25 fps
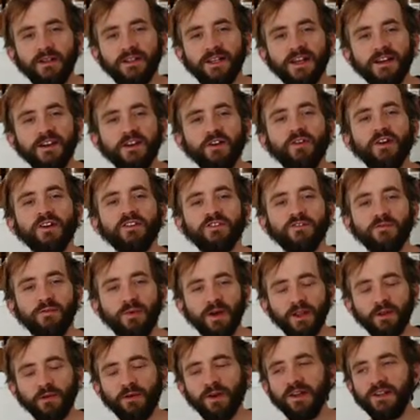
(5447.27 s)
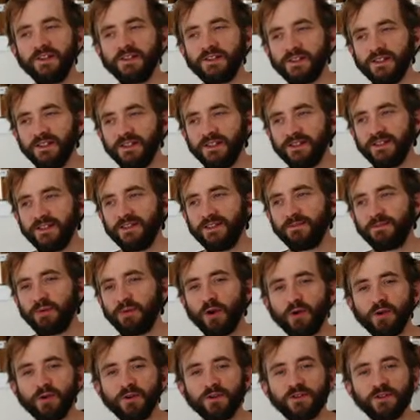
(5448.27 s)
Tight and aggressive, by the way, is a
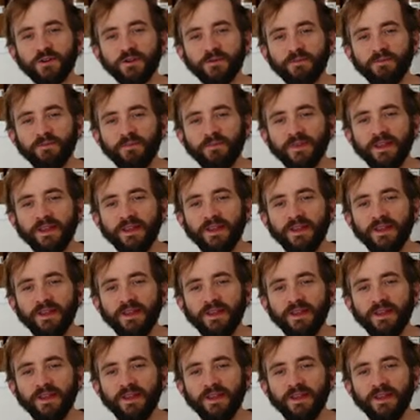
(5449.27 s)
poker term.